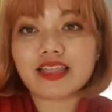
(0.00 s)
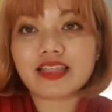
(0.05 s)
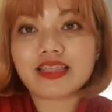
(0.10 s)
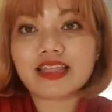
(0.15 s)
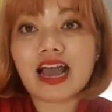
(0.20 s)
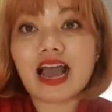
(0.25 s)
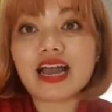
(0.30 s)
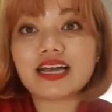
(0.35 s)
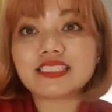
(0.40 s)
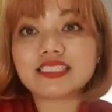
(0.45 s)

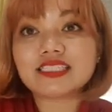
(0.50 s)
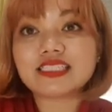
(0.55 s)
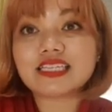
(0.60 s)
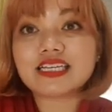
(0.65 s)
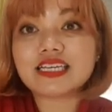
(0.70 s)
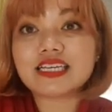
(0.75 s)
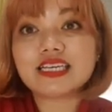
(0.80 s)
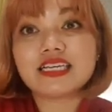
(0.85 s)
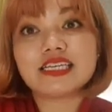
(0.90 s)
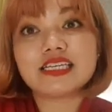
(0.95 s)
That
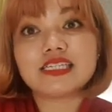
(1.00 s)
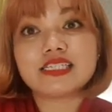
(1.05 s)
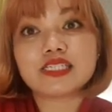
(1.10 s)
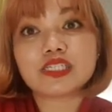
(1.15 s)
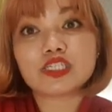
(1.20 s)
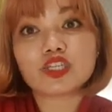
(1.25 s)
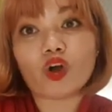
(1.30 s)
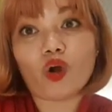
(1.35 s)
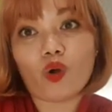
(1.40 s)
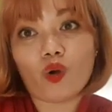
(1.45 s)

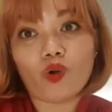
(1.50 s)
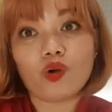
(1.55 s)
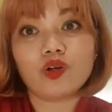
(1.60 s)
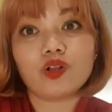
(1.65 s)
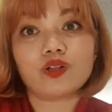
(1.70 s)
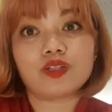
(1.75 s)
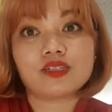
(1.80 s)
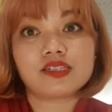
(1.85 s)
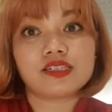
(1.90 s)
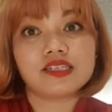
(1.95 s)
is
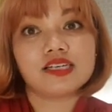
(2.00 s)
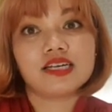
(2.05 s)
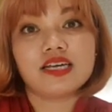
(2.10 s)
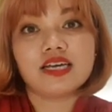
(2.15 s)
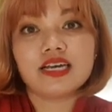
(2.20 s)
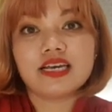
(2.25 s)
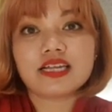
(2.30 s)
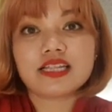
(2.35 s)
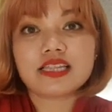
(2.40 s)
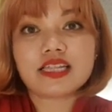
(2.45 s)
all.
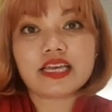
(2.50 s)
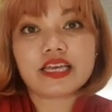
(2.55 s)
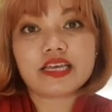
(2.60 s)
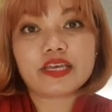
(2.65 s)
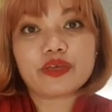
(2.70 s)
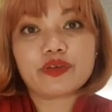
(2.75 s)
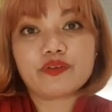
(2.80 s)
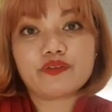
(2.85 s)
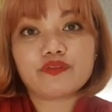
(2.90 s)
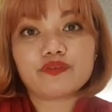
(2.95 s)

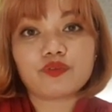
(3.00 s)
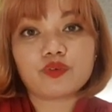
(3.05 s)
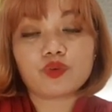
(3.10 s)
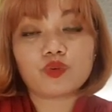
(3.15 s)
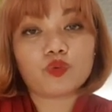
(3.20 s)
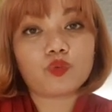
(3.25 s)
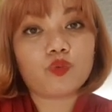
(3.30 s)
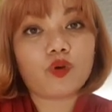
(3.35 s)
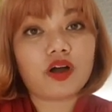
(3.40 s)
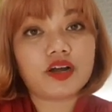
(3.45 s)
Thank you
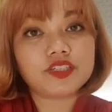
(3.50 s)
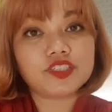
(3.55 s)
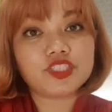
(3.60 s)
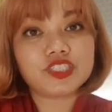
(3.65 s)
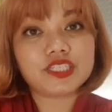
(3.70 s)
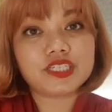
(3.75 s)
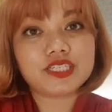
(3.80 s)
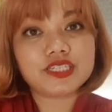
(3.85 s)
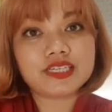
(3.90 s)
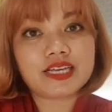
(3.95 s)
for
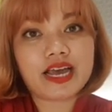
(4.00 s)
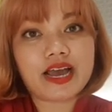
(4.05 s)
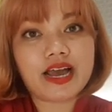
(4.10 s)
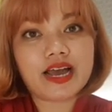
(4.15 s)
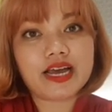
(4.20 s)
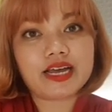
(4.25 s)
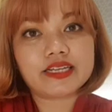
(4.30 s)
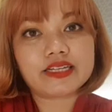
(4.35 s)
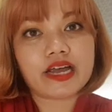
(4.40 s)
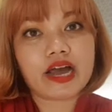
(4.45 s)
watching
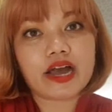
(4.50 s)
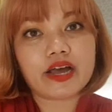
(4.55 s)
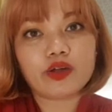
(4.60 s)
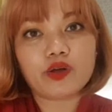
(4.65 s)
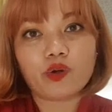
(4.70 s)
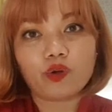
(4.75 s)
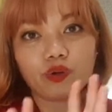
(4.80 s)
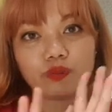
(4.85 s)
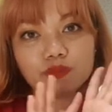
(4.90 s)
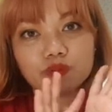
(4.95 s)
and I
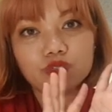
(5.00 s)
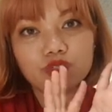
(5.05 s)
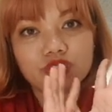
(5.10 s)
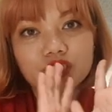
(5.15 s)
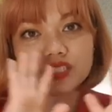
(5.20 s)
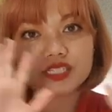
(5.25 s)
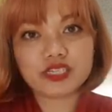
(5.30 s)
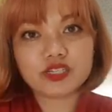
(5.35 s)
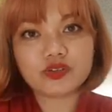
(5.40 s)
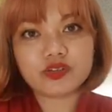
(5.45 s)
hope to
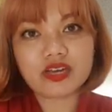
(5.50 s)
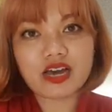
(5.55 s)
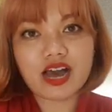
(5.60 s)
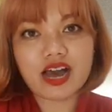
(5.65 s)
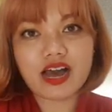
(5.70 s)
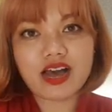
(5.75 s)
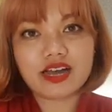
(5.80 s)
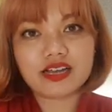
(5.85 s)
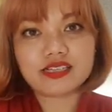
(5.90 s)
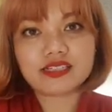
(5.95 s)
see you
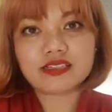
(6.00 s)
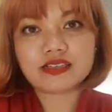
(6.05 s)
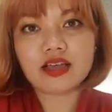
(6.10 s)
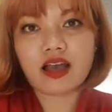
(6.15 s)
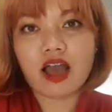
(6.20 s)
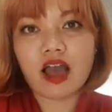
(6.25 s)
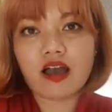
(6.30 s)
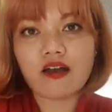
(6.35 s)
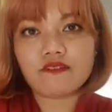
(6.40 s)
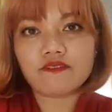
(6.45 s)
guys
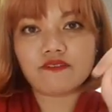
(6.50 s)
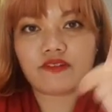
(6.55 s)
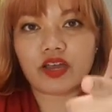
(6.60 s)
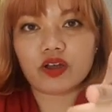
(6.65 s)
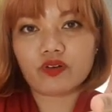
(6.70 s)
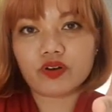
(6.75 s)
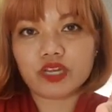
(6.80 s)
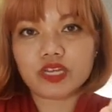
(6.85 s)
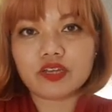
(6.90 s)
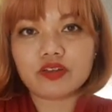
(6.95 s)

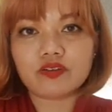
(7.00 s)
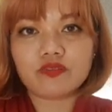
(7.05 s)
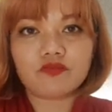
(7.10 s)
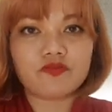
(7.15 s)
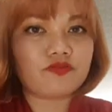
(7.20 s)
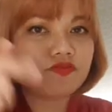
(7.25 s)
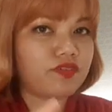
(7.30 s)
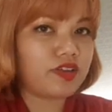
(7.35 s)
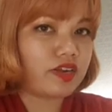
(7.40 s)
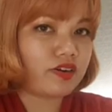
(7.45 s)
very,
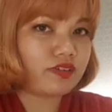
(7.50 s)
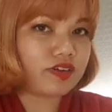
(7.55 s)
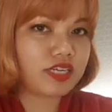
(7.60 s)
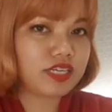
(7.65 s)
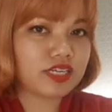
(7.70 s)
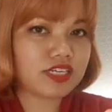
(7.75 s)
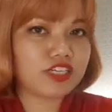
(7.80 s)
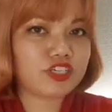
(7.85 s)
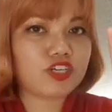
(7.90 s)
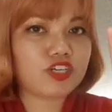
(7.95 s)
very